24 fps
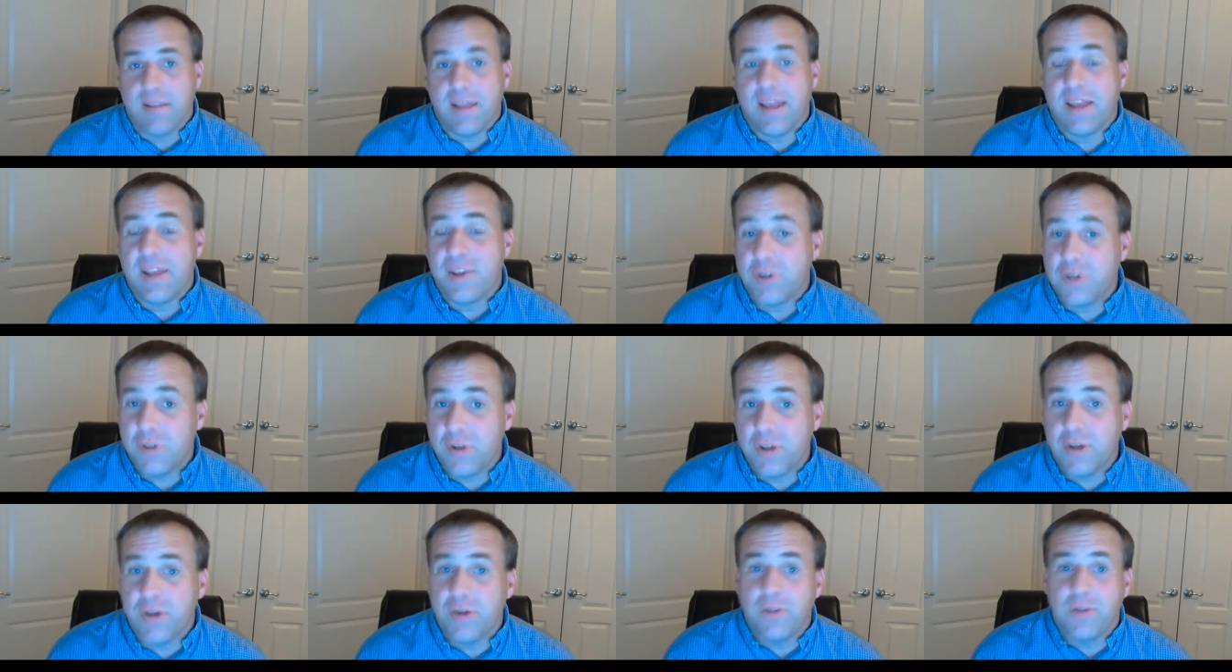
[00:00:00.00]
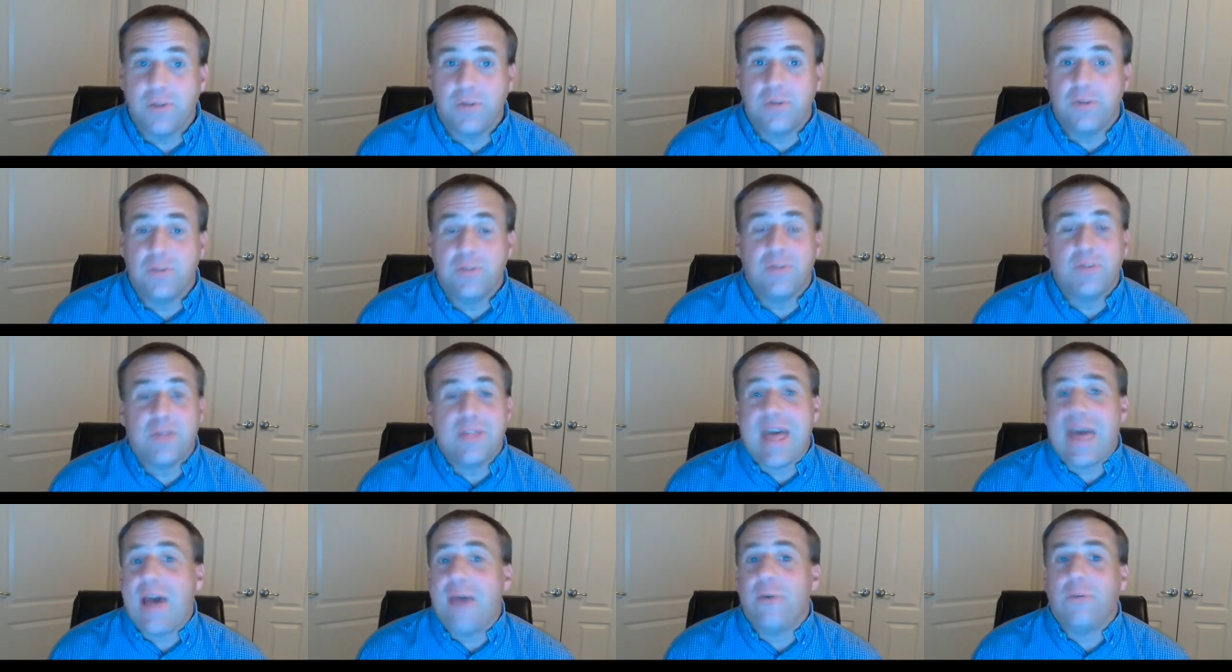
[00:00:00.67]
as you know,
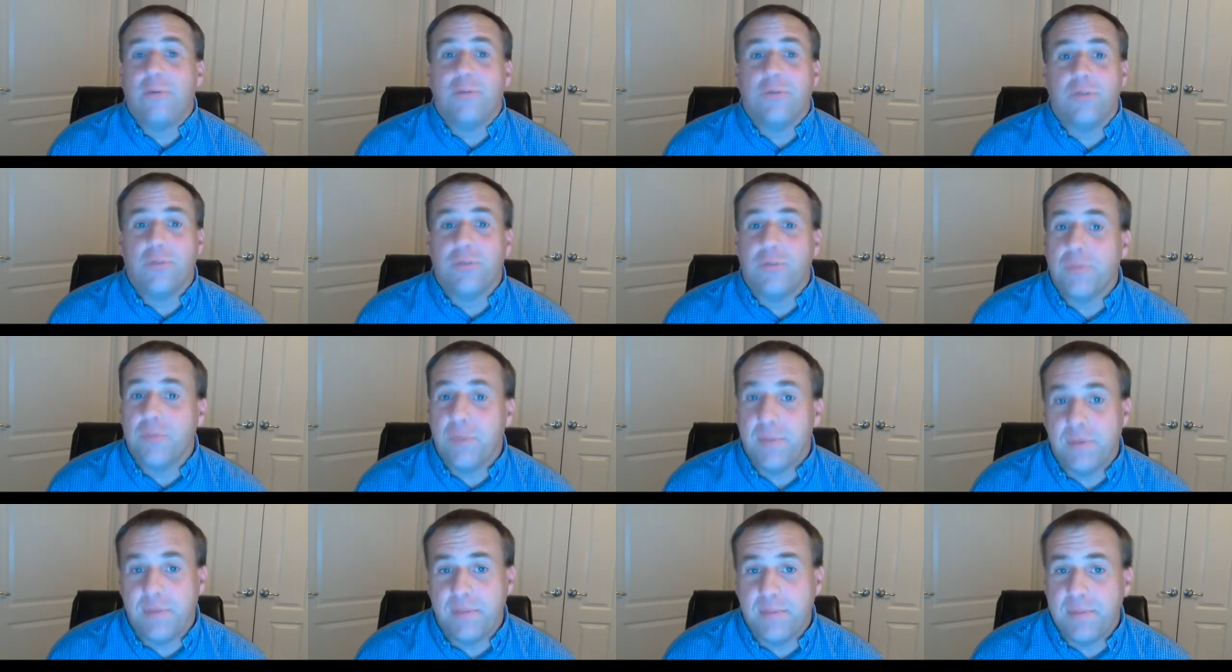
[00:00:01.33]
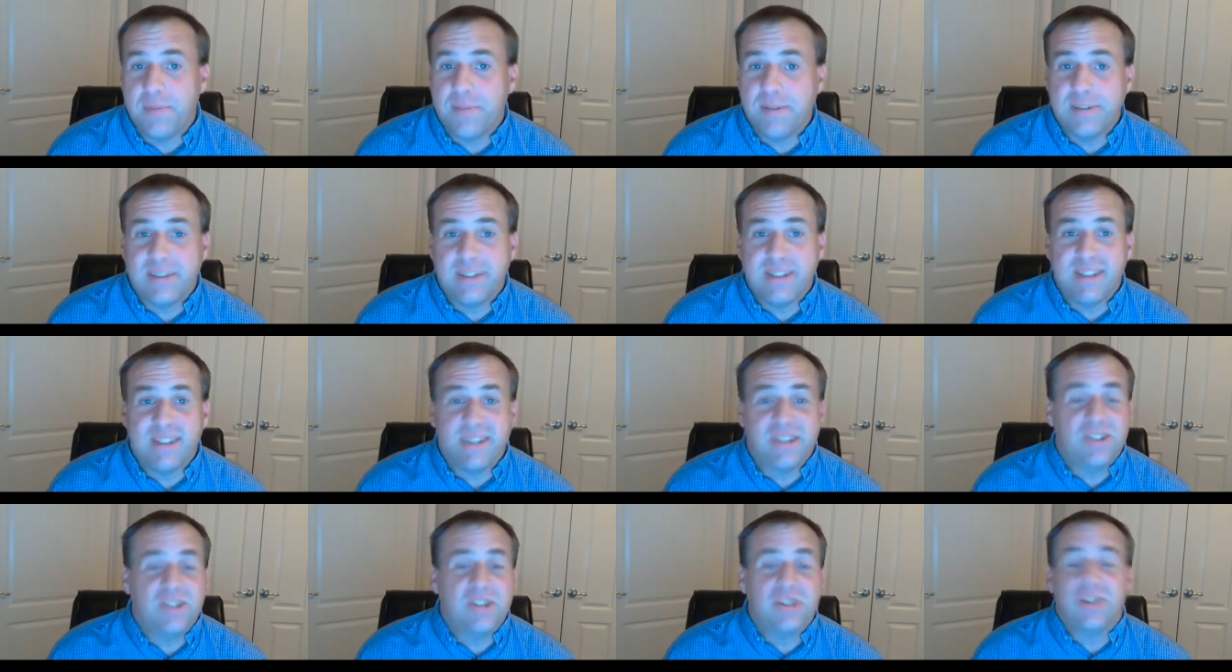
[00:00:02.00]
there's thousands of moving
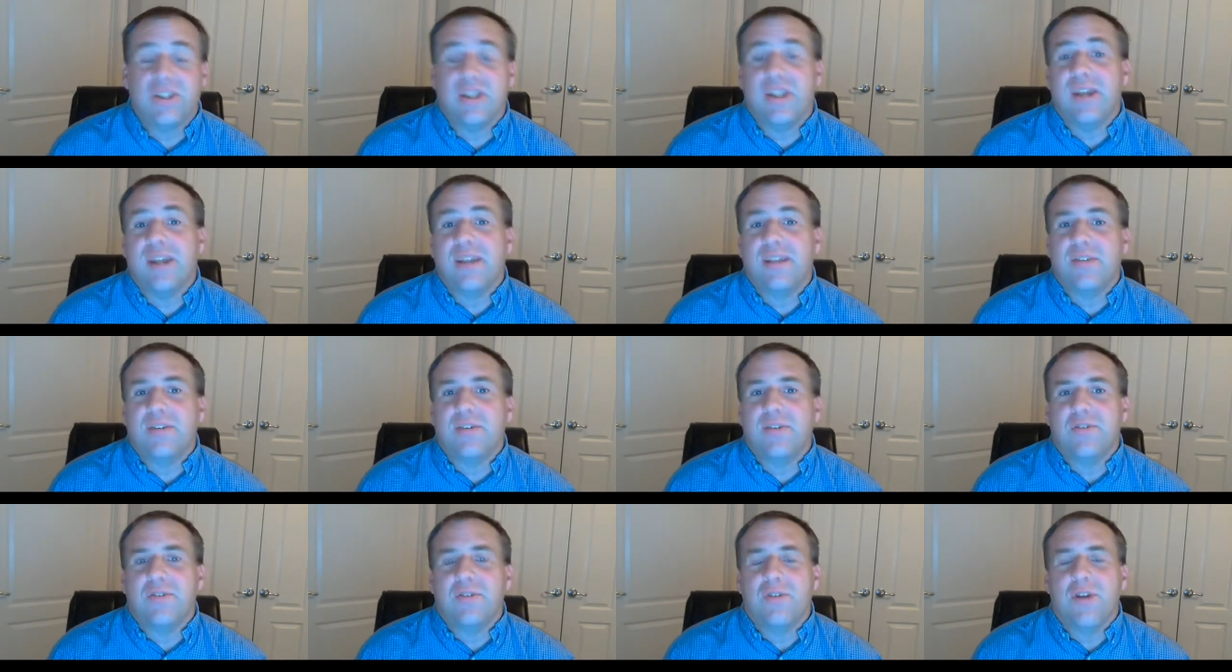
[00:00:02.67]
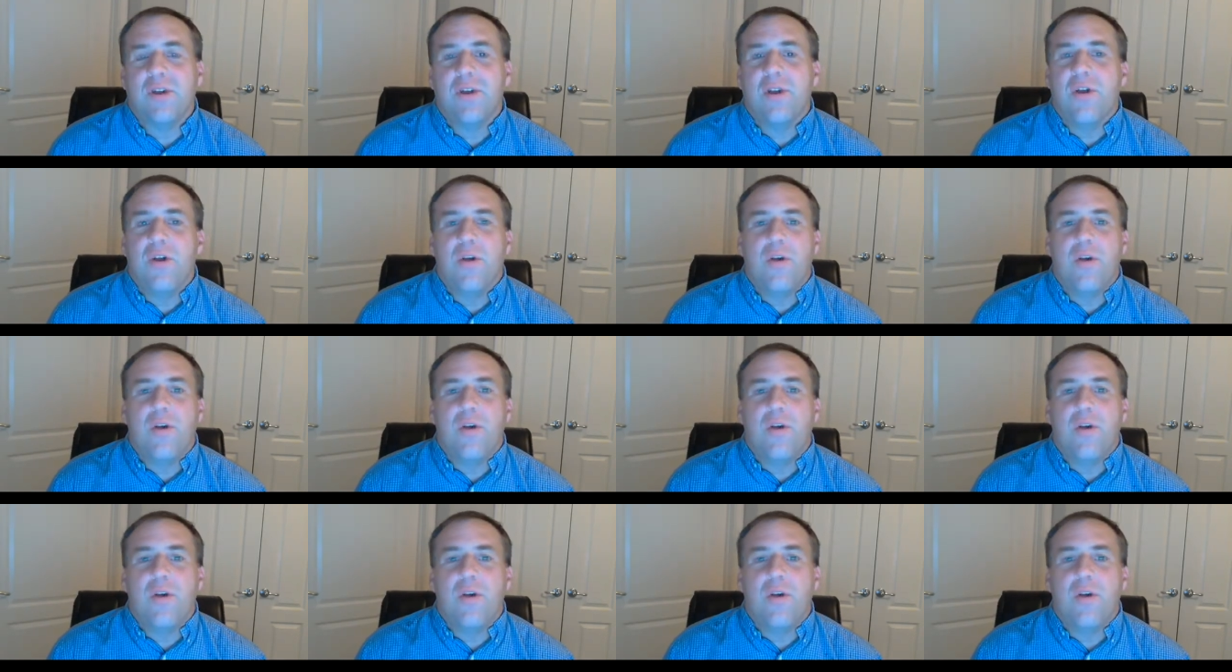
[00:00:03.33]
businesses, just like there's